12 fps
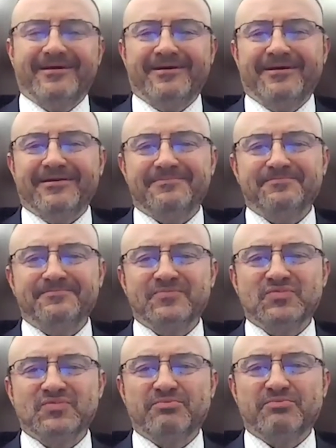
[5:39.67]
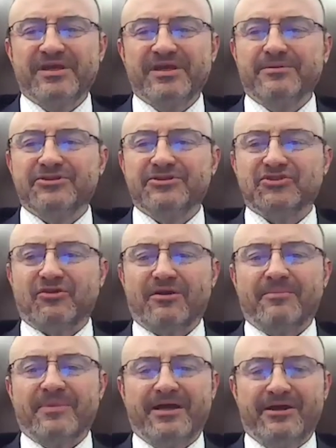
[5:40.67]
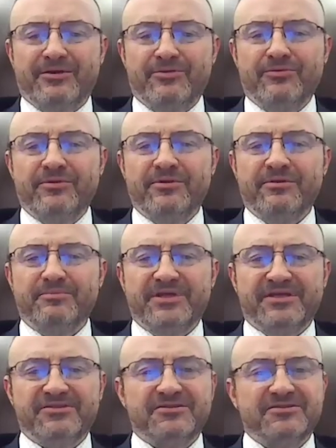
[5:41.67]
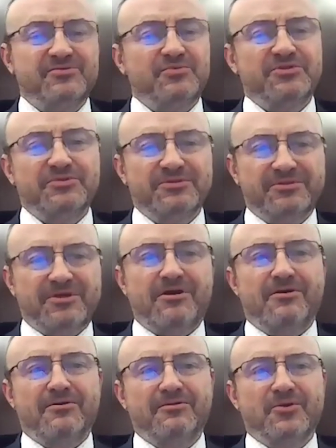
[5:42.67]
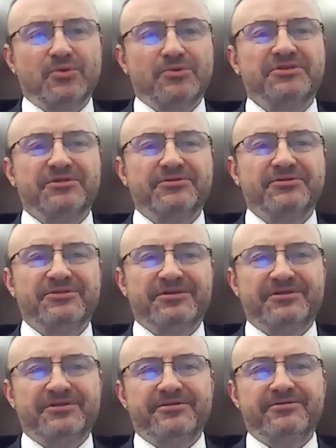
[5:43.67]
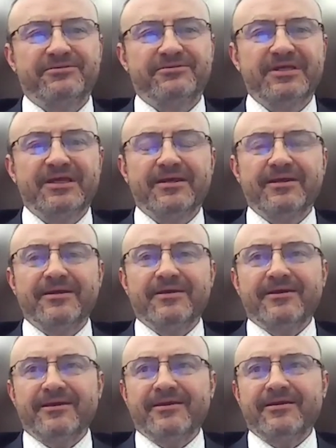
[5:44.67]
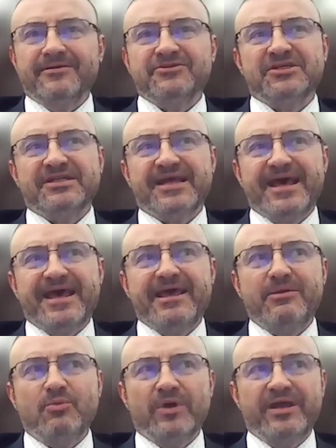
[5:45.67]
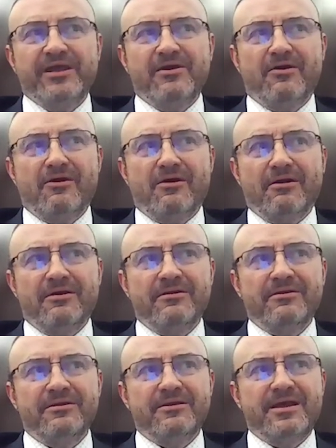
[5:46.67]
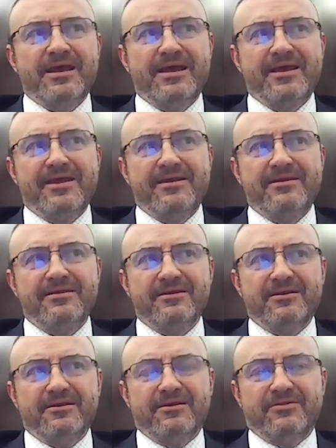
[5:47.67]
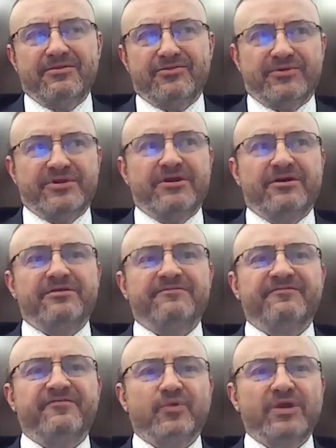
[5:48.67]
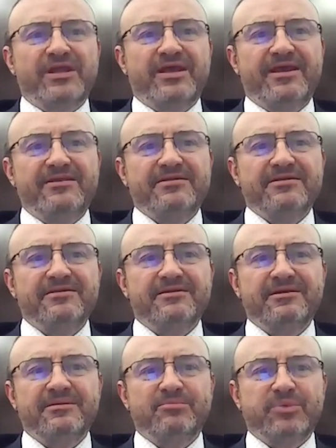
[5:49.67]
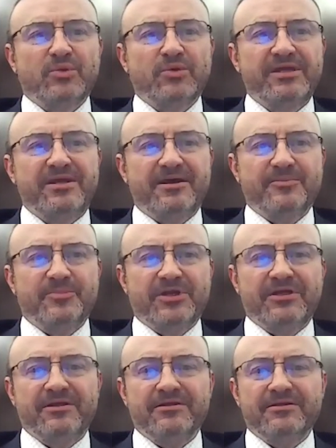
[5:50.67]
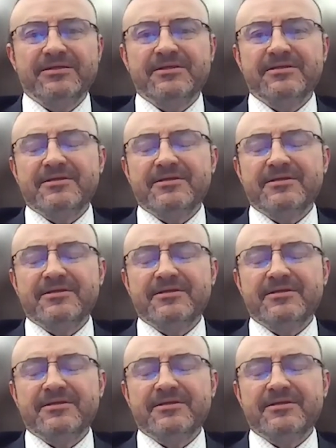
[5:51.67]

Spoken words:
uh, to be able to start my own business, which was called Cornerstone Interiors. Today we are a 348 employee company